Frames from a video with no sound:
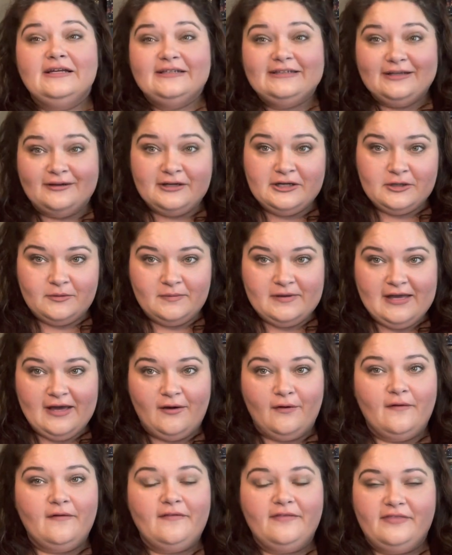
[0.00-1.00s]
Now hear me
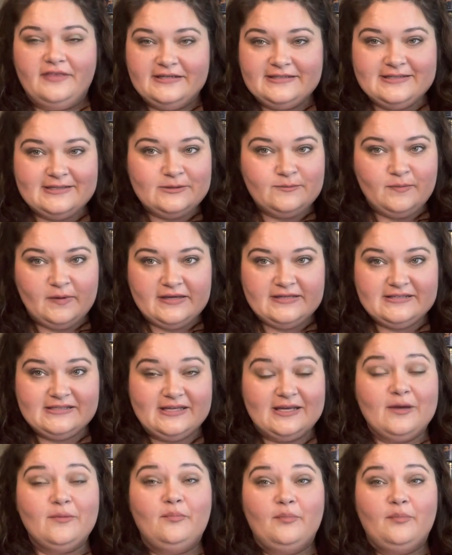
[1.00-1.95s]
out. This is basic,